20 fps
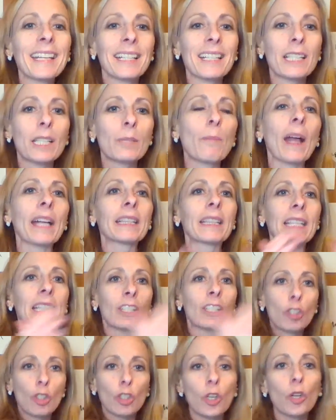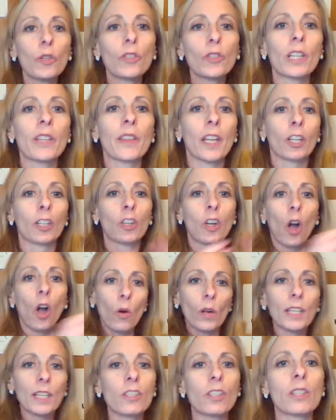expect these children that are
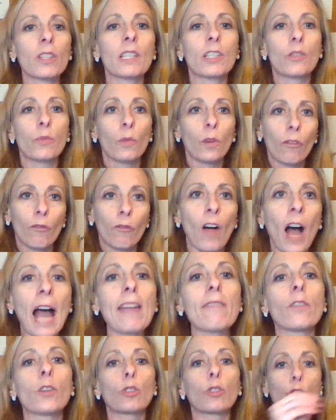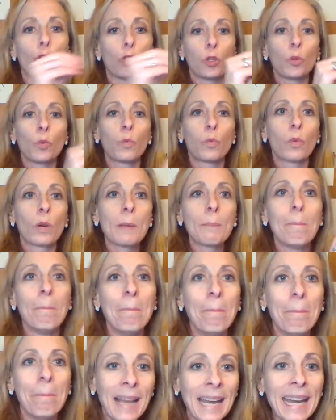going to these revivals to
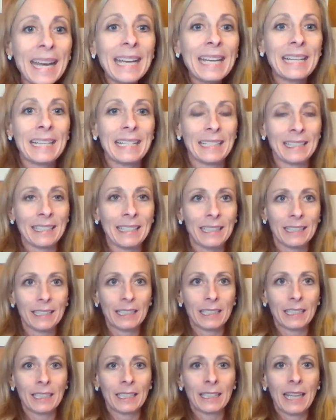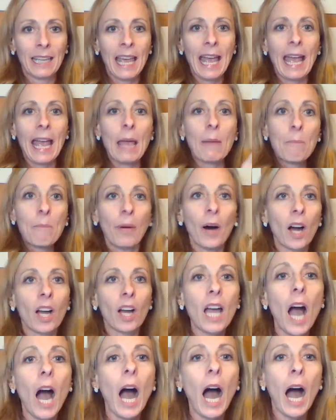remain and
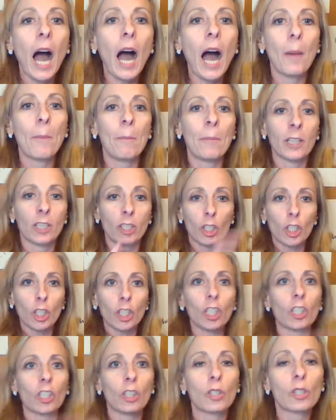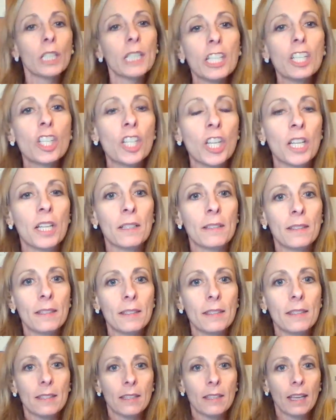become mature
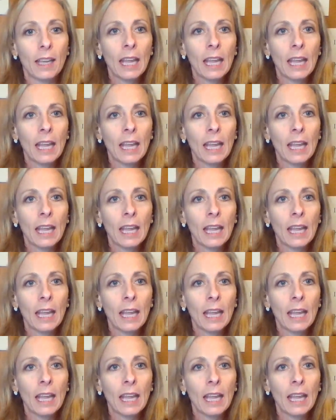Christians